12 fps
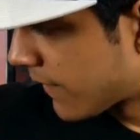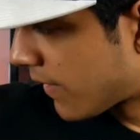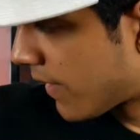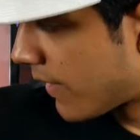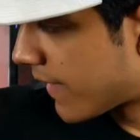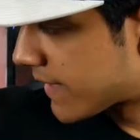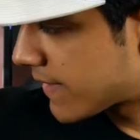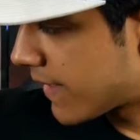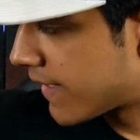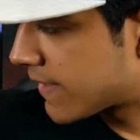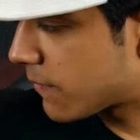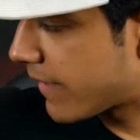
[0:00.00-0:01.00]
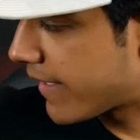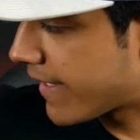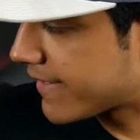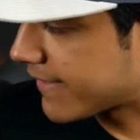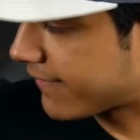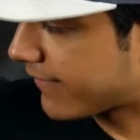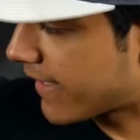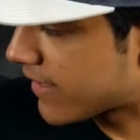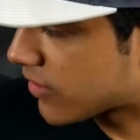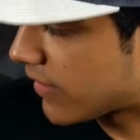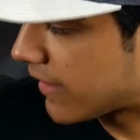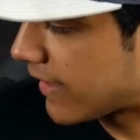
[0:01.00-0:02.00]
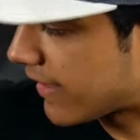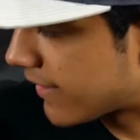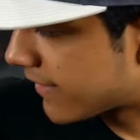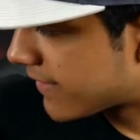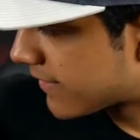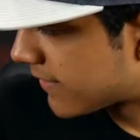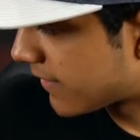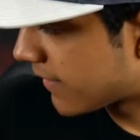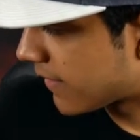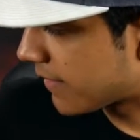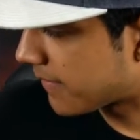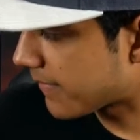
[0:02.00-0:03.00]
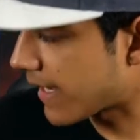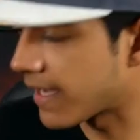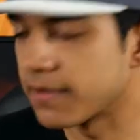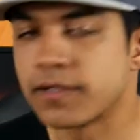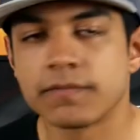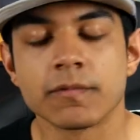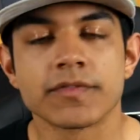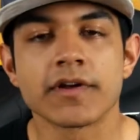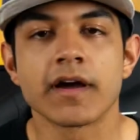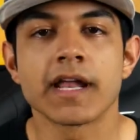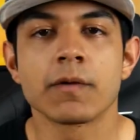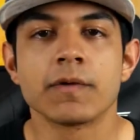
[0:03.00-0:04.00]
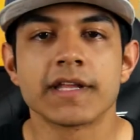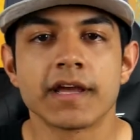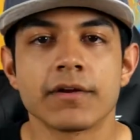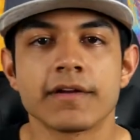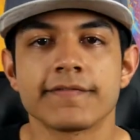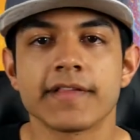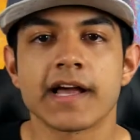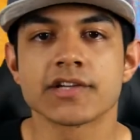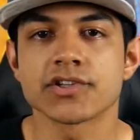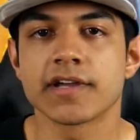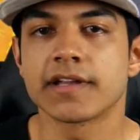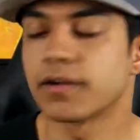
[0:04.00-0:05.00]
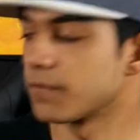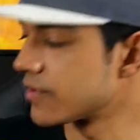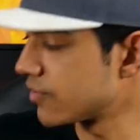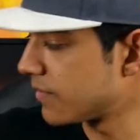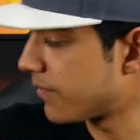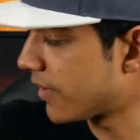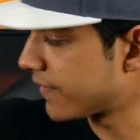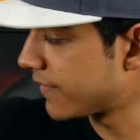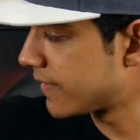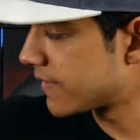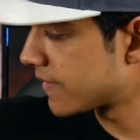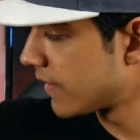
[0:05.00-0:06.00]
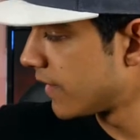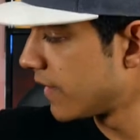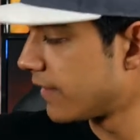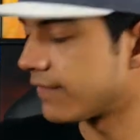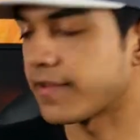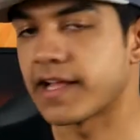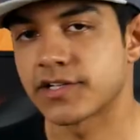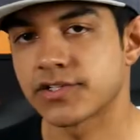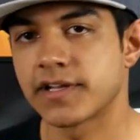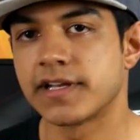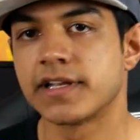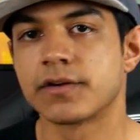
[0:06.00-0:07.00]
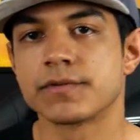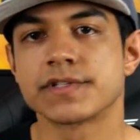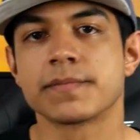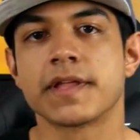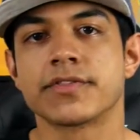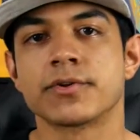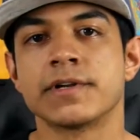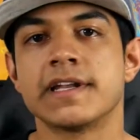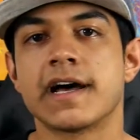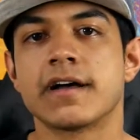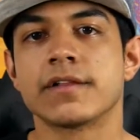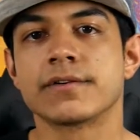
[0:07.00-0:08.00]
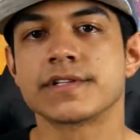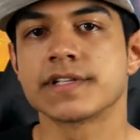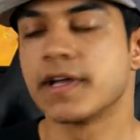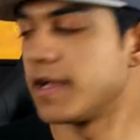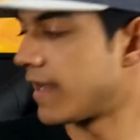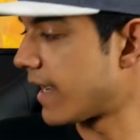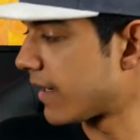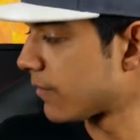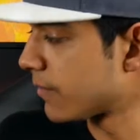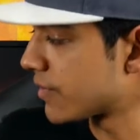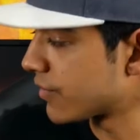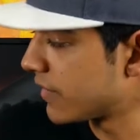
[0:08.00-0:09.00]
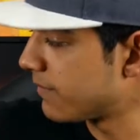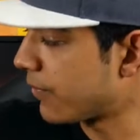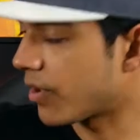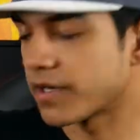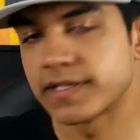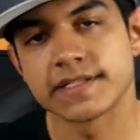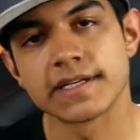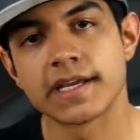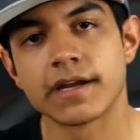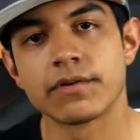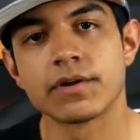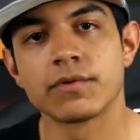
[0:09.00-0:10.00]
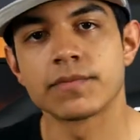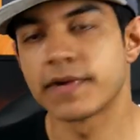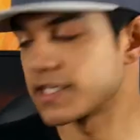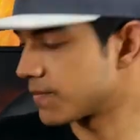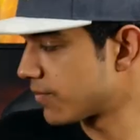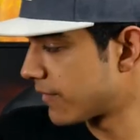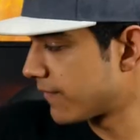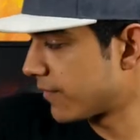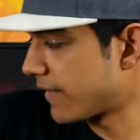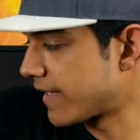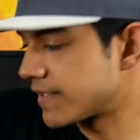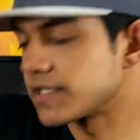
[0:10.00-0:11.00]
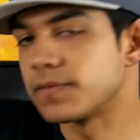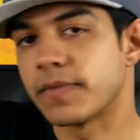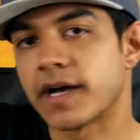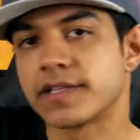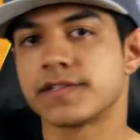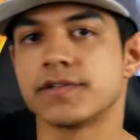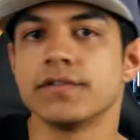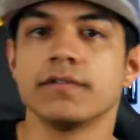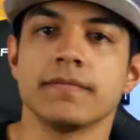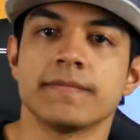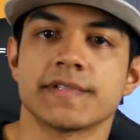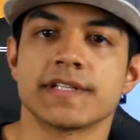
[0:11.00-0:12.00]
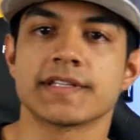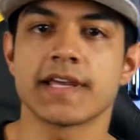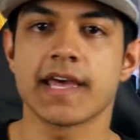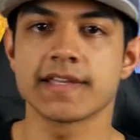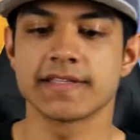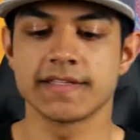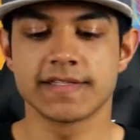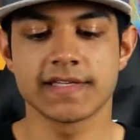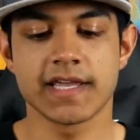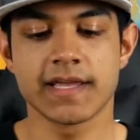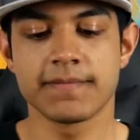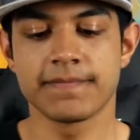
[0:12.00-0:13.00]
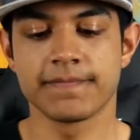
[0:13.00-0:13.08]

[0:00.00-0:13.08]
That's hence why it has a flashlight on it. I thought I would carry a flashlight. Originally bought this flashlight here, was about $30. I originally bought it to carry with my Springfield XD Mod 2, since it has the same